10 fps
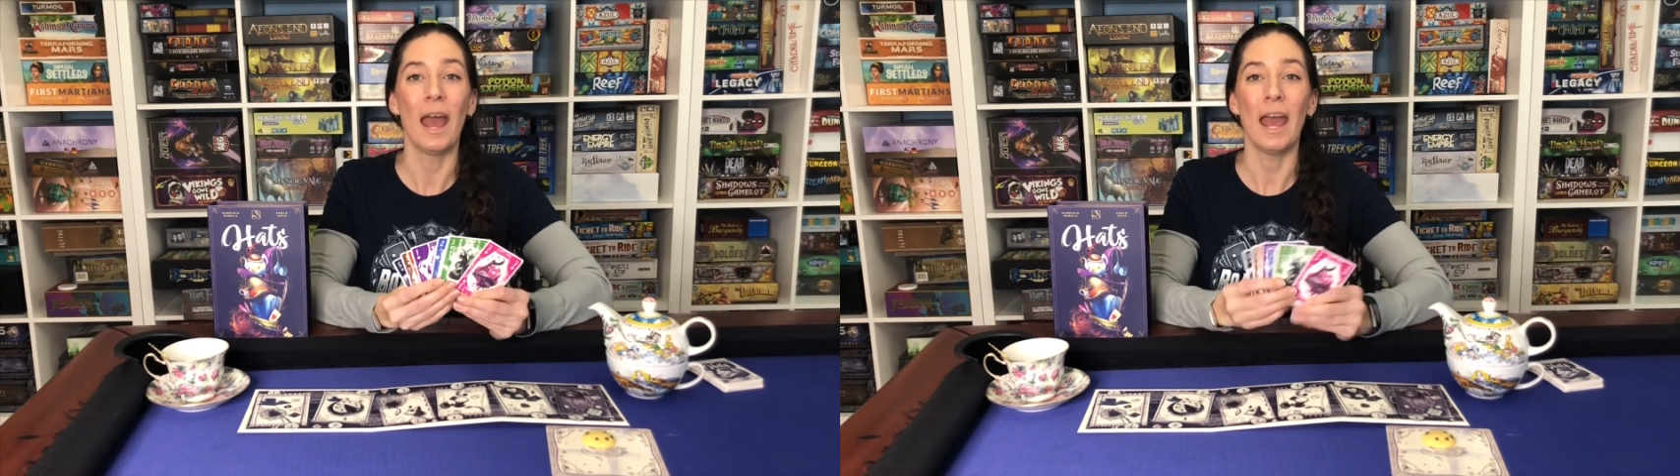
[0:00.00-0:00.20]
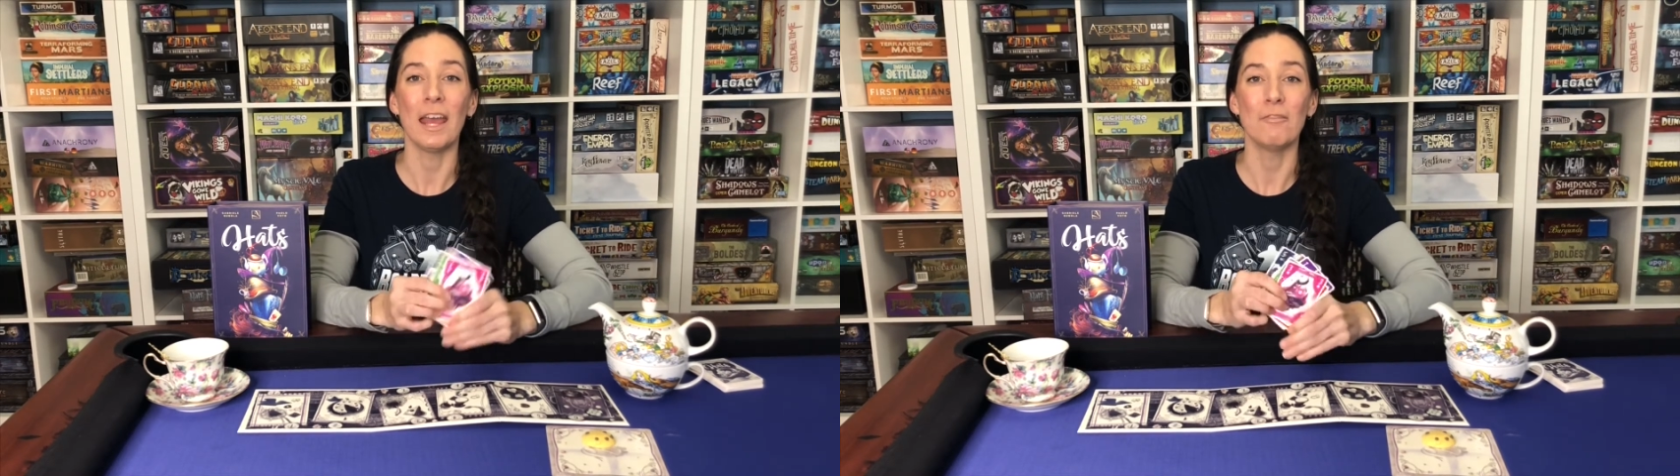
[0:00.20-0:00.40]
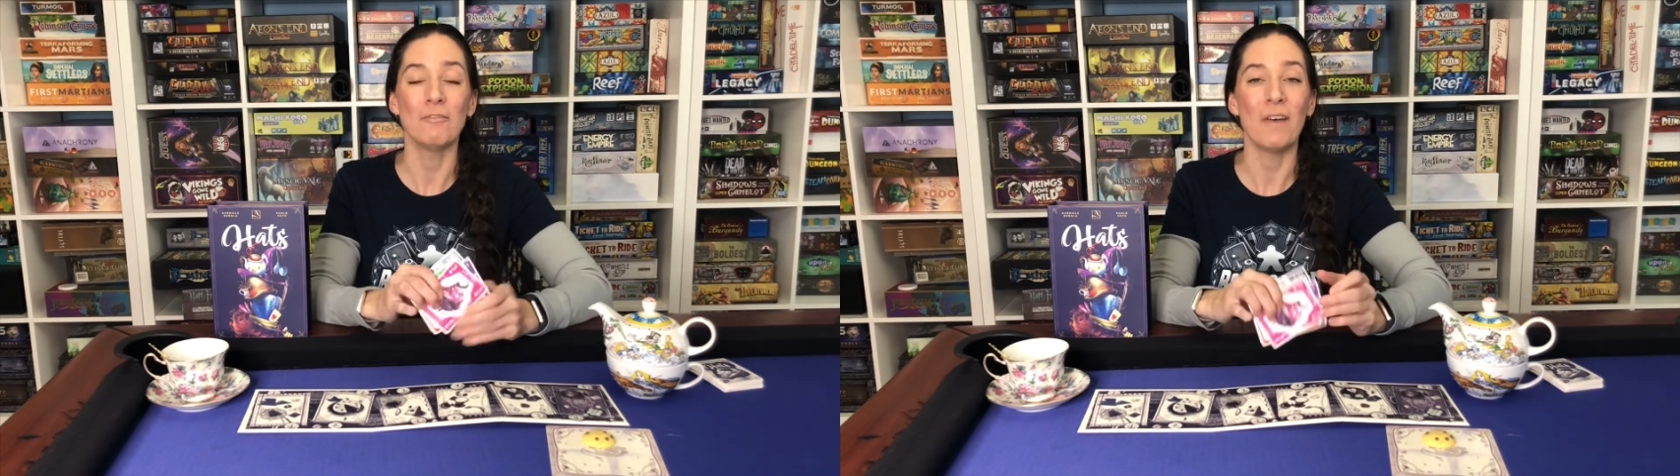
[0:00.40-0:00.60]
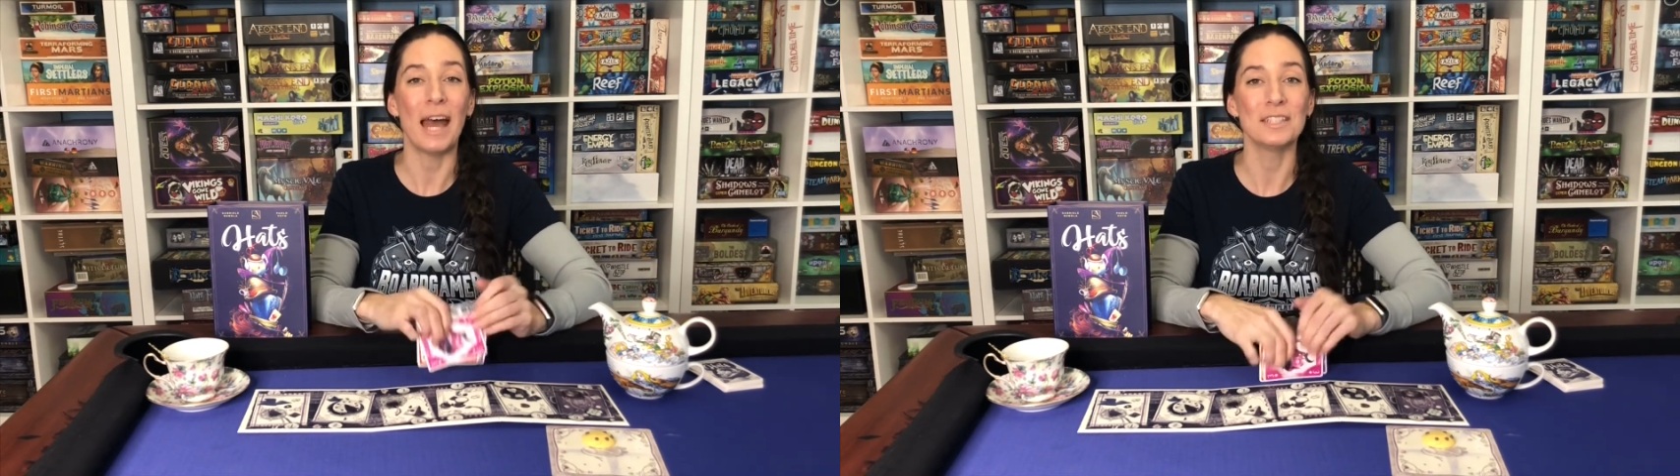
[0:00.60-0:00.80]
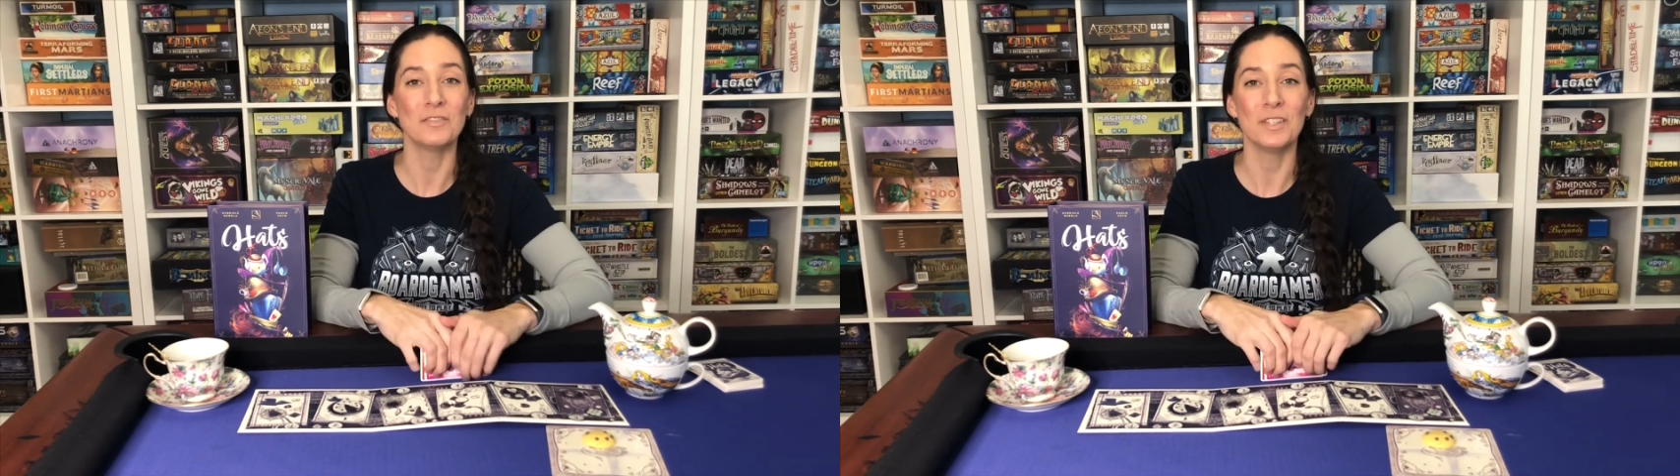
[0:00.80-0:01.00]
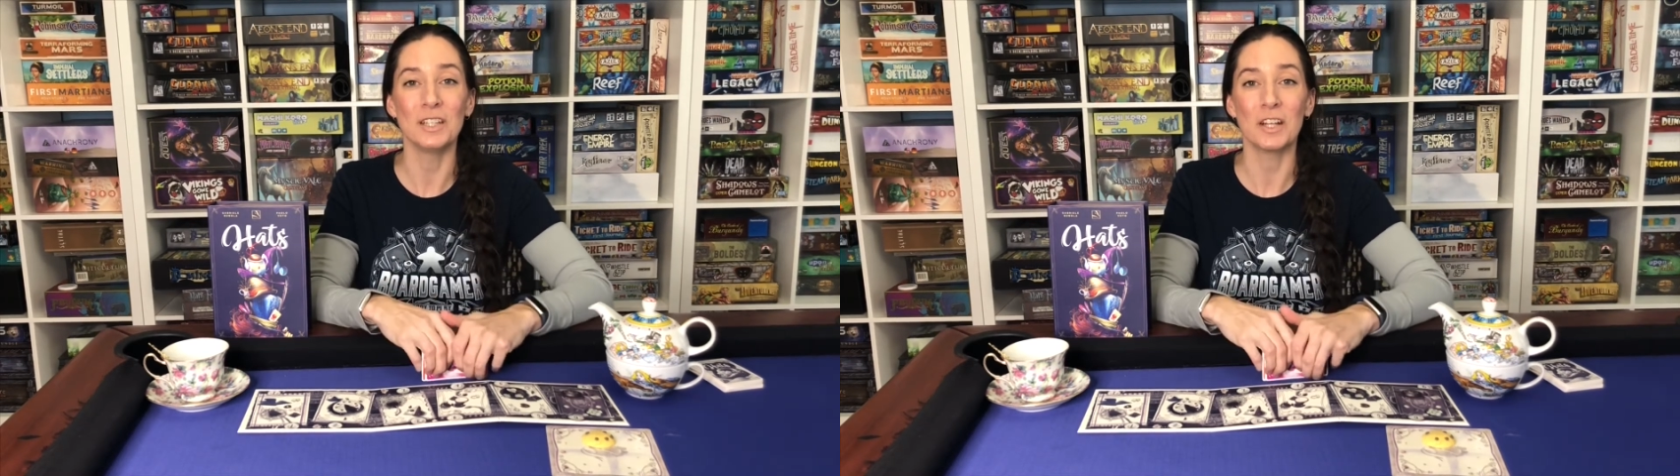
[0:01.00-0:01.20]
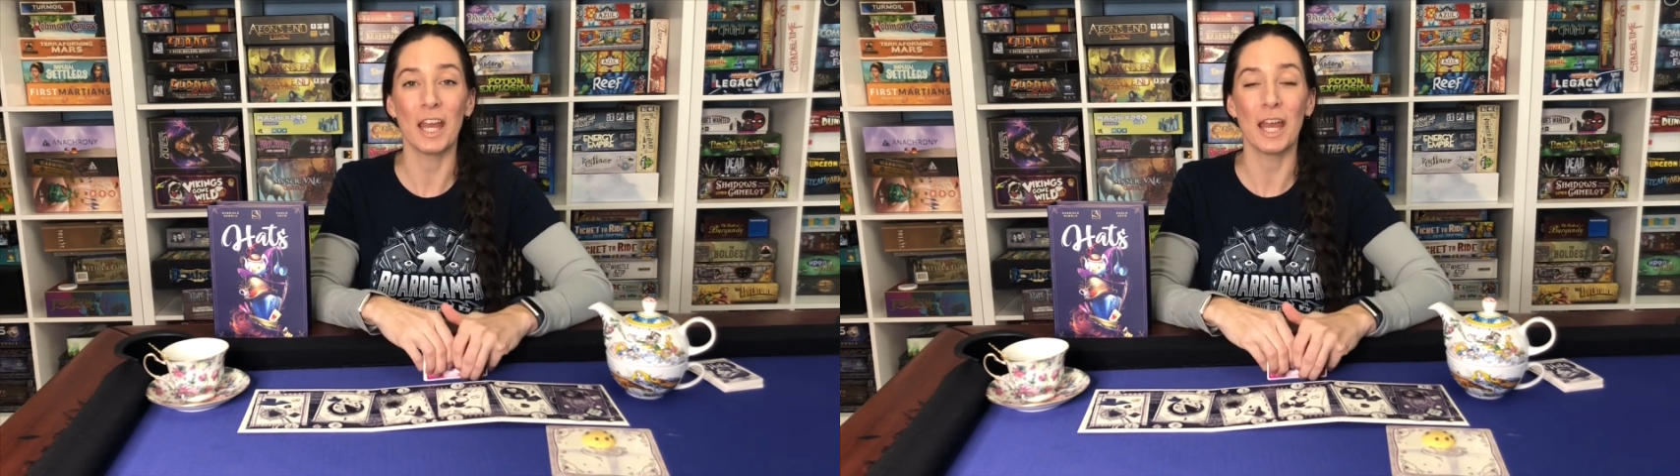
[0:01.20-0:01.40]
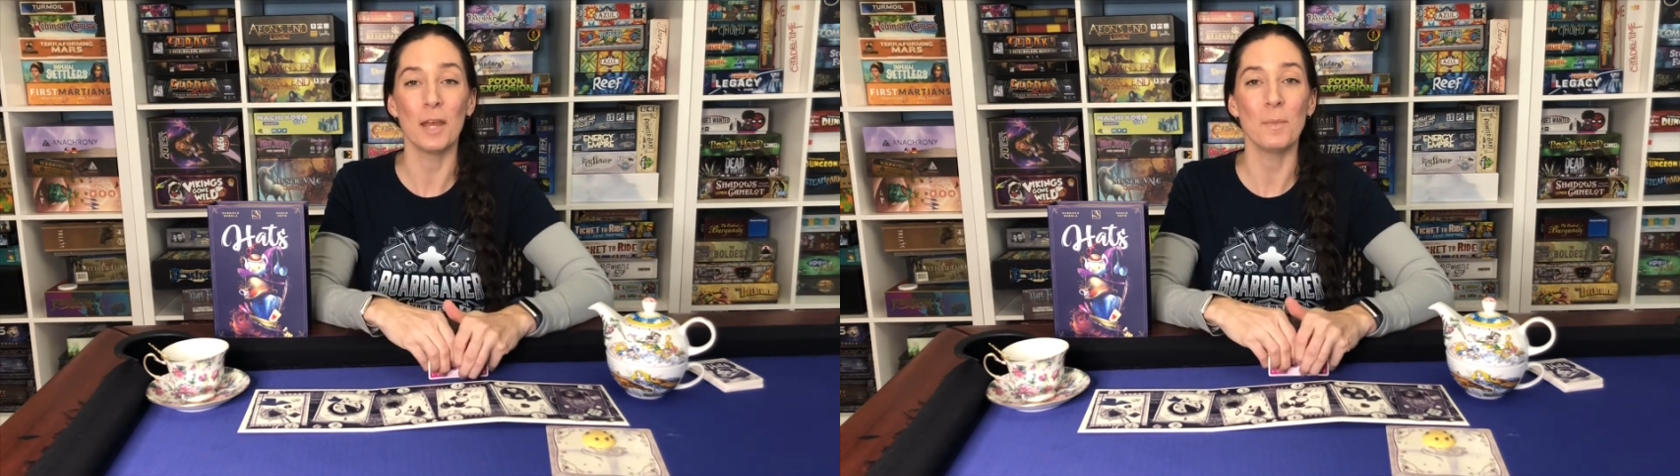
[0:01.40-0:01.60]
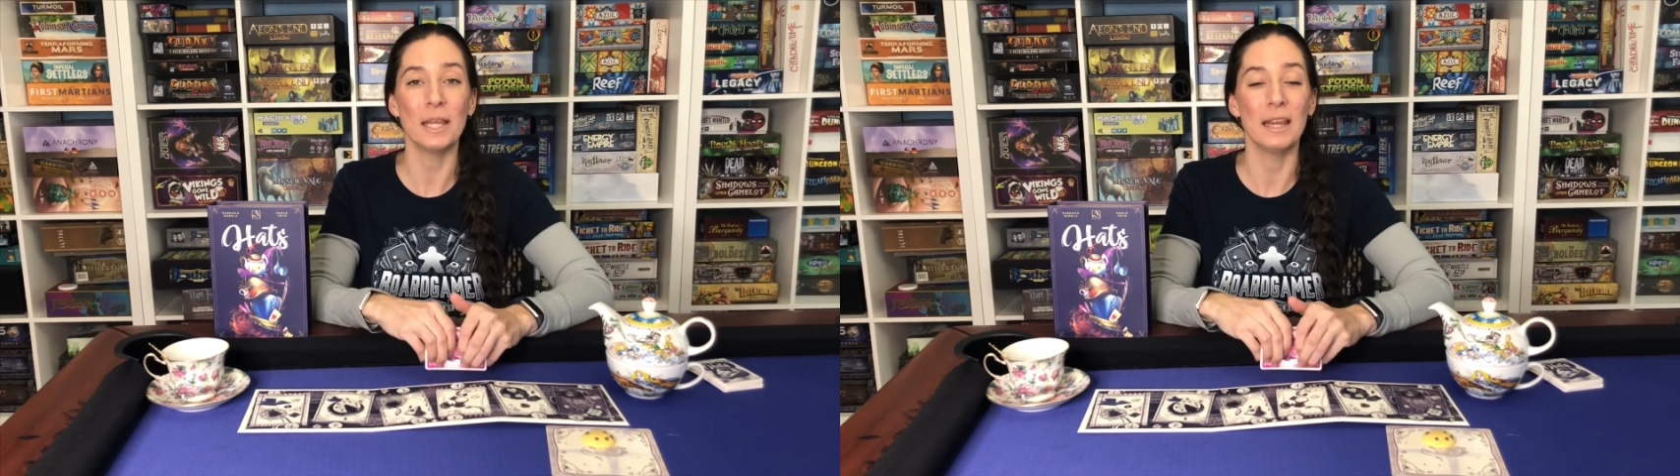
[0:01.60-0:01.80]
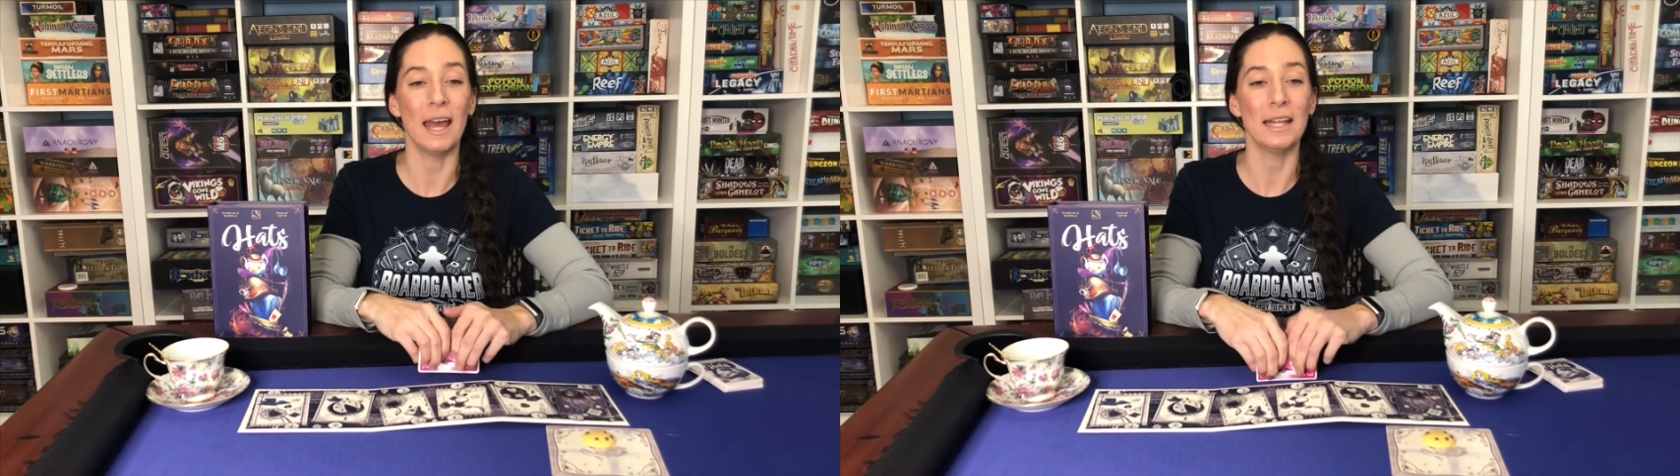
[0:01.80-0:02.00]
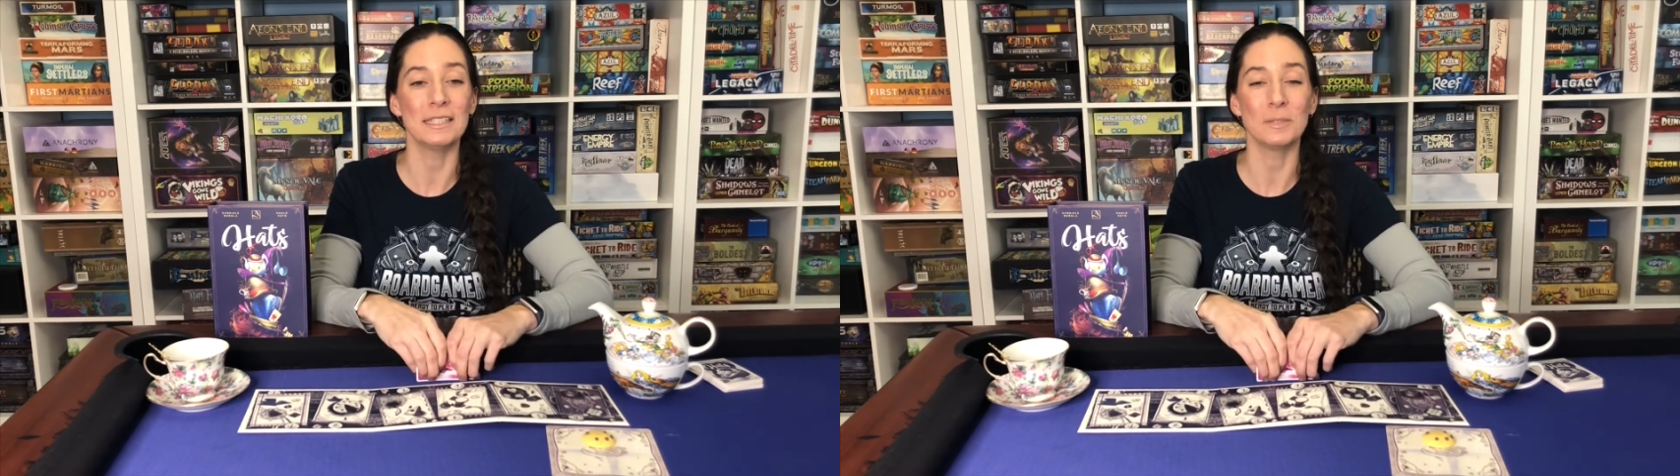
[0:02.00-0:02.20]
a fast filler game that